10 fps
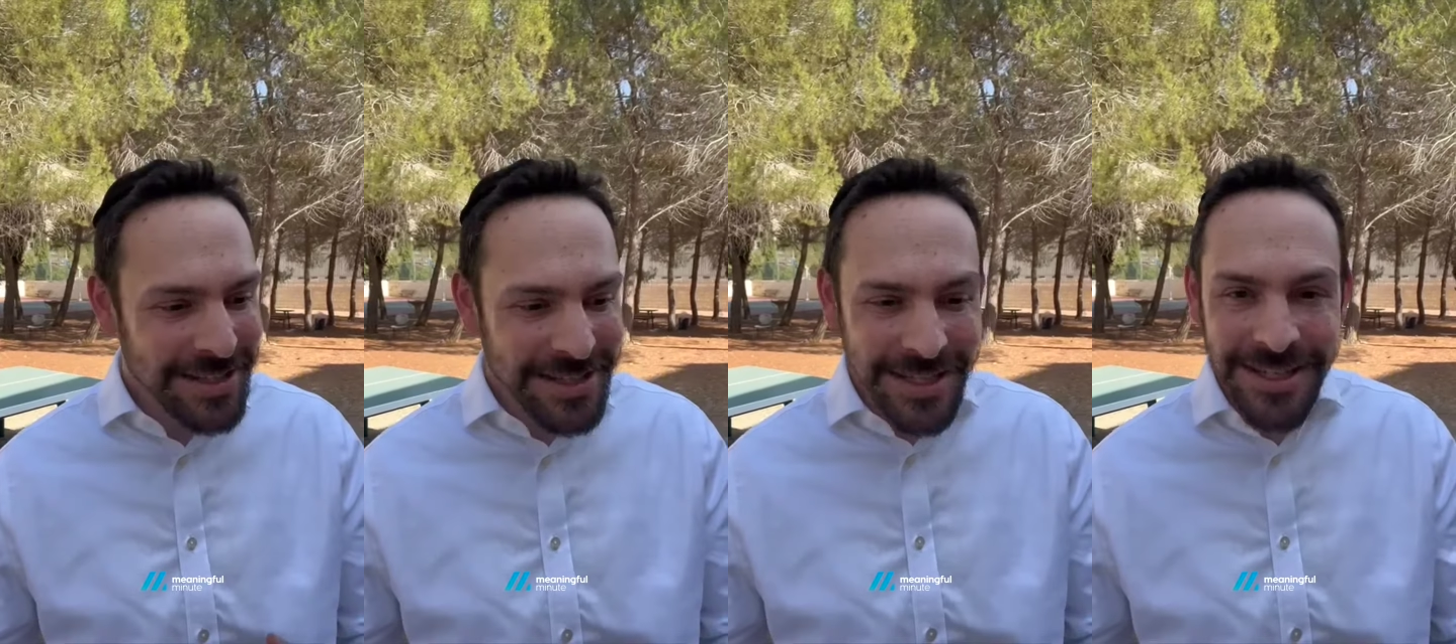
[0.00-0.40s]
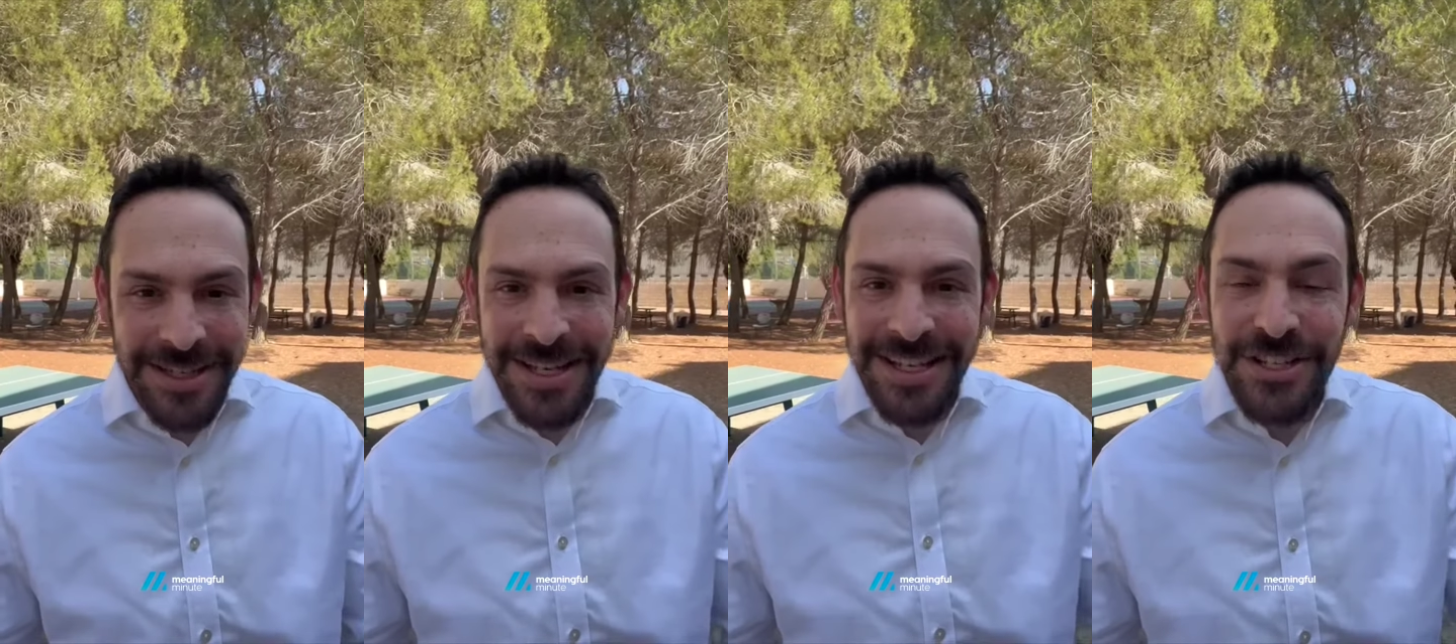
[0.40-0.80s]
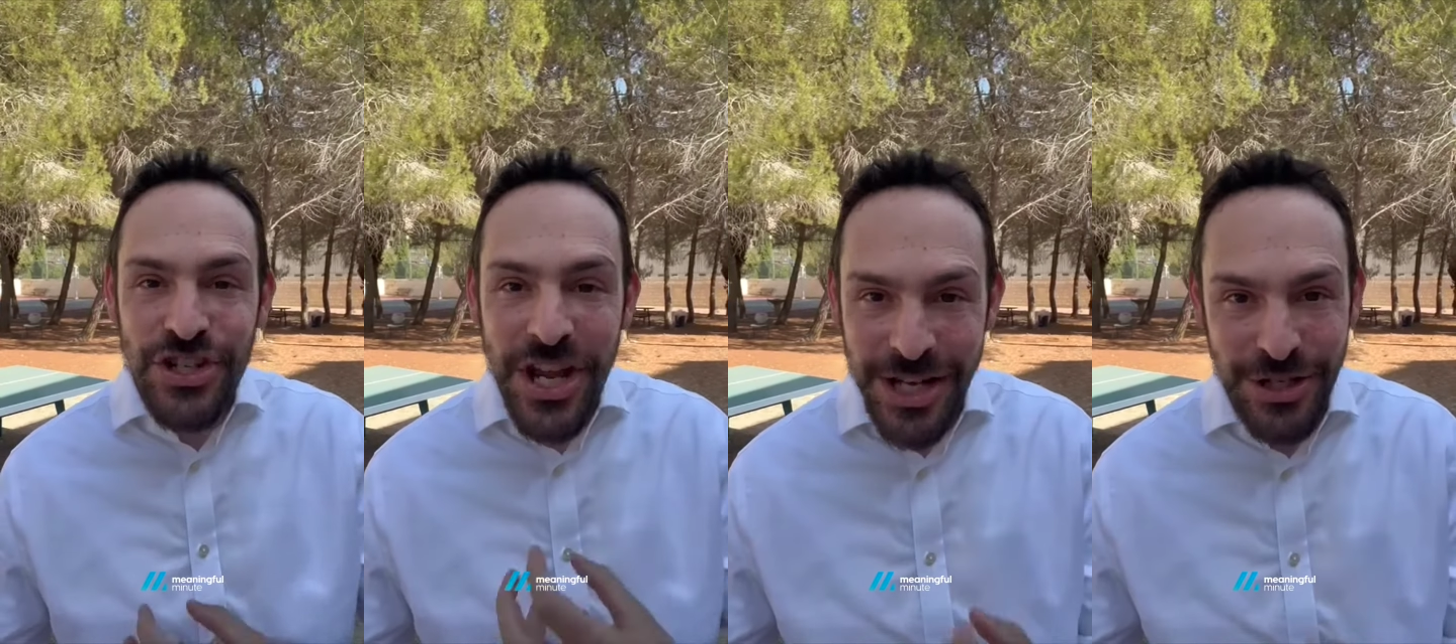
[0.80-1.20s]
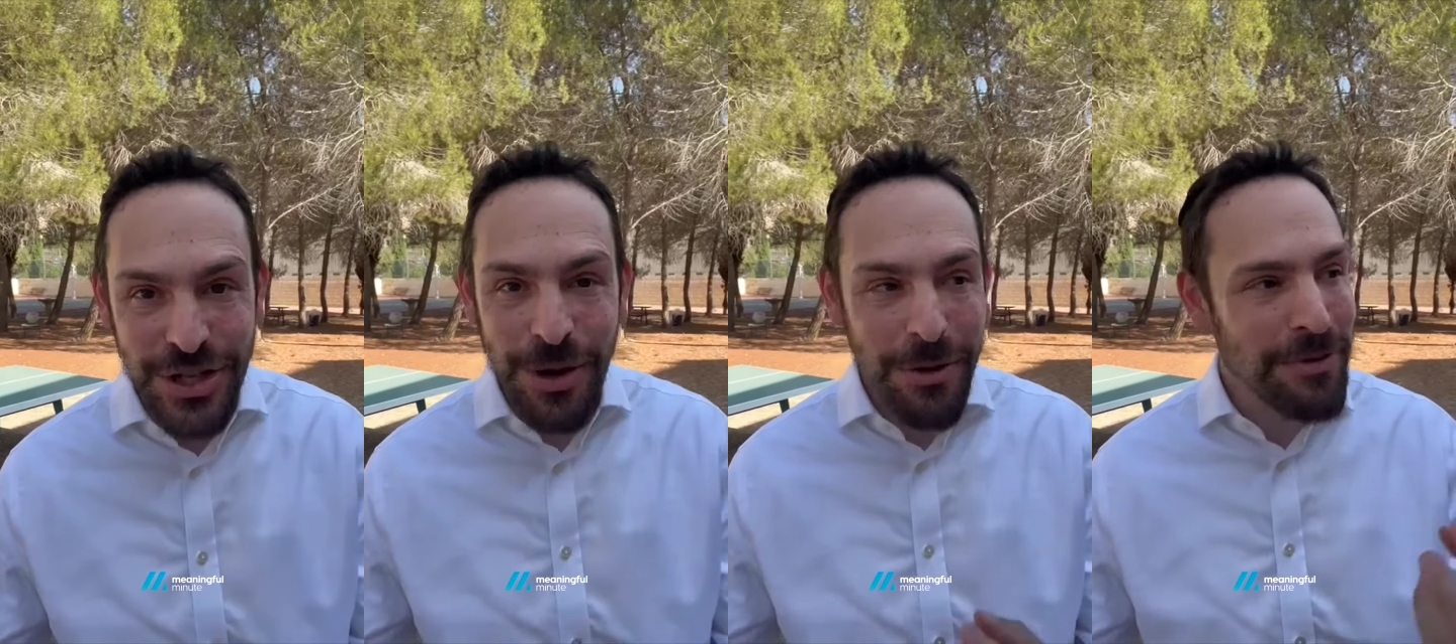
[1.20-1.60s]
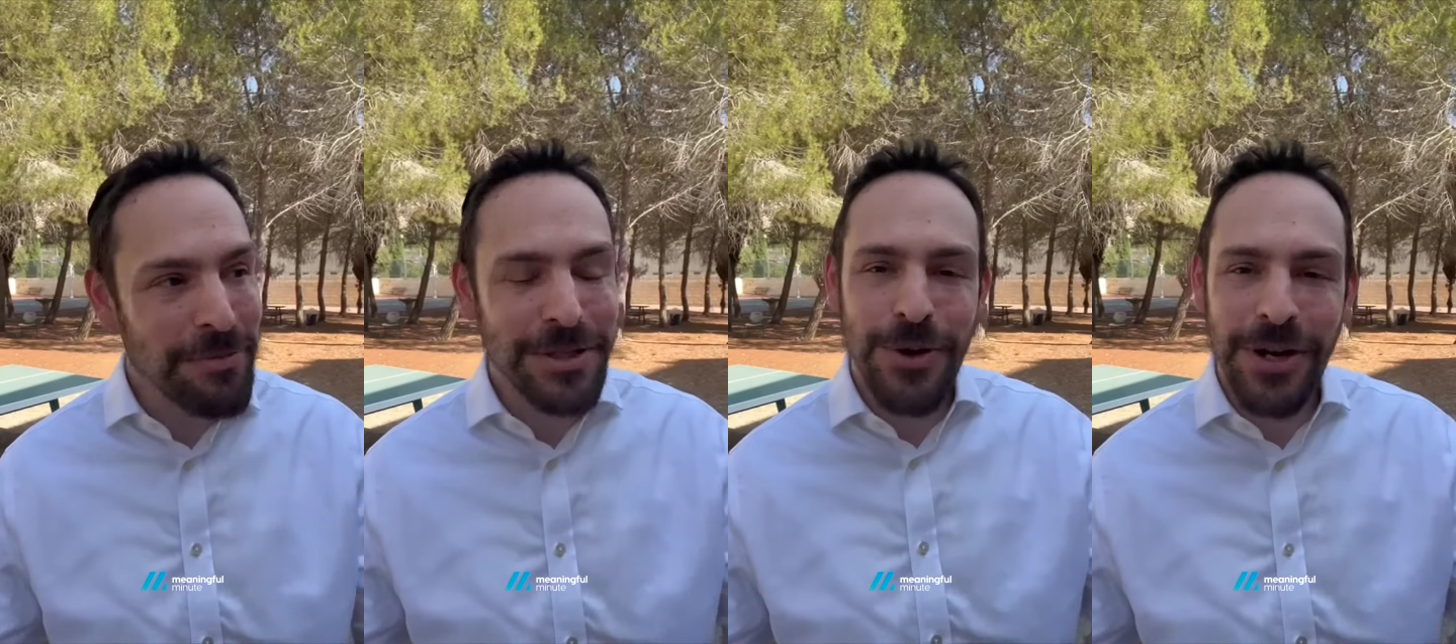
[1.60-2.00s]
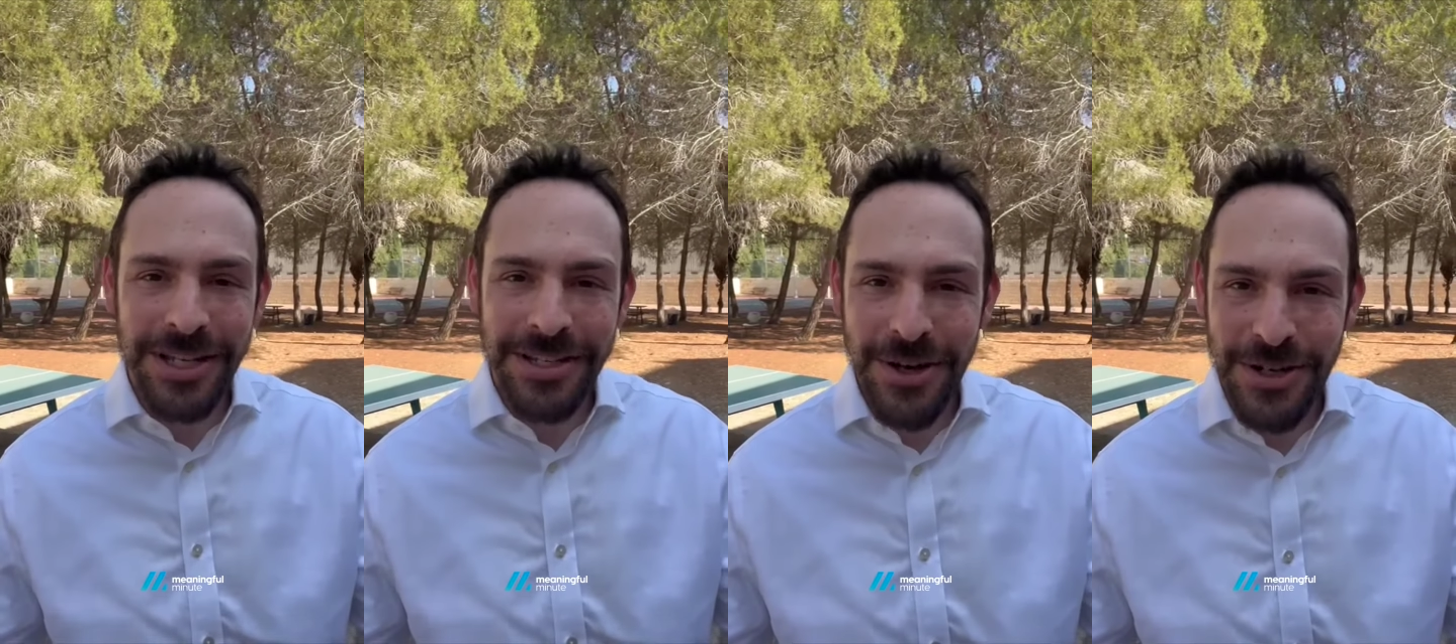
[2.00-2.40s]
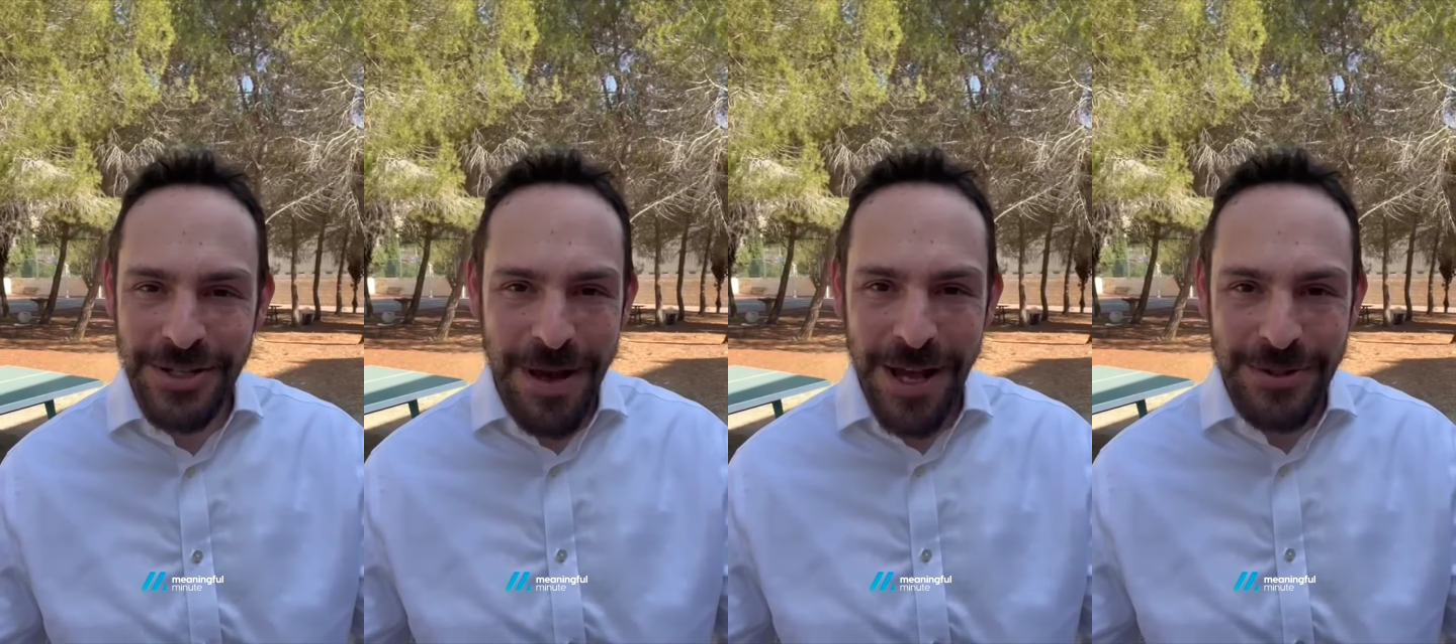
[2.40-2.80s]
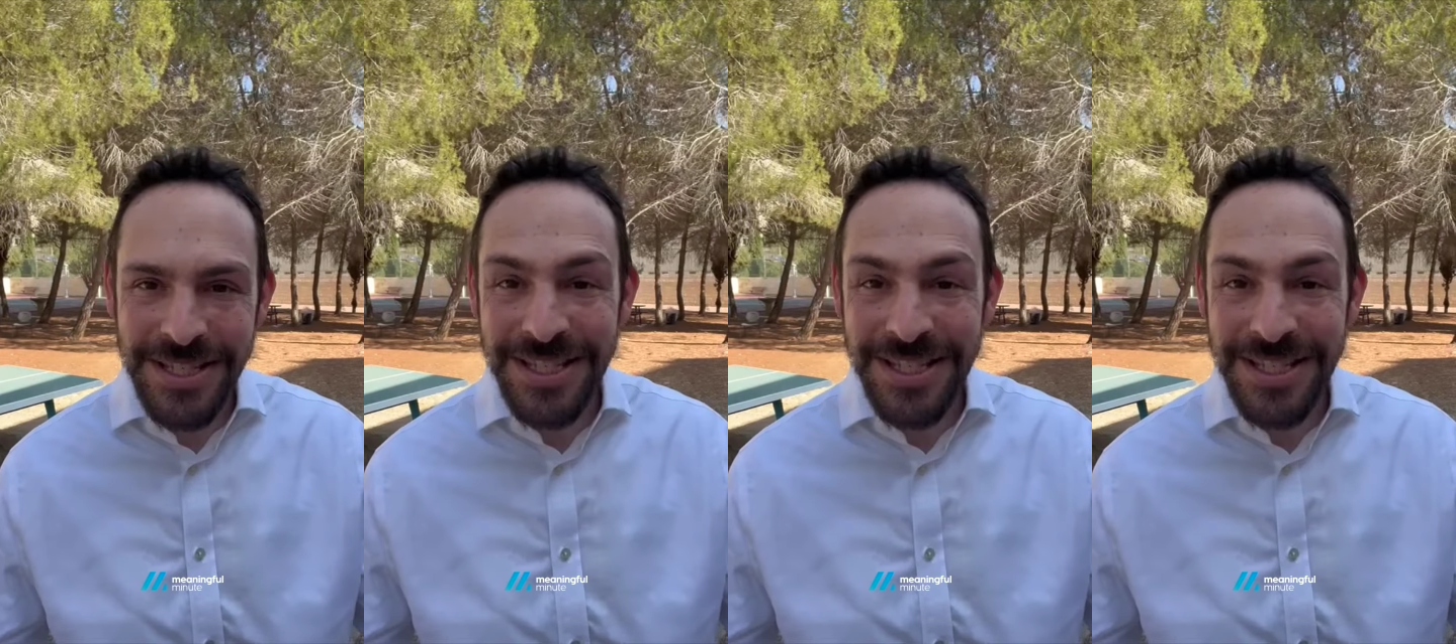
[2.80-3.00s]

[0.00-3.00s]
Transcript: To change the way we've been talking to our spouses,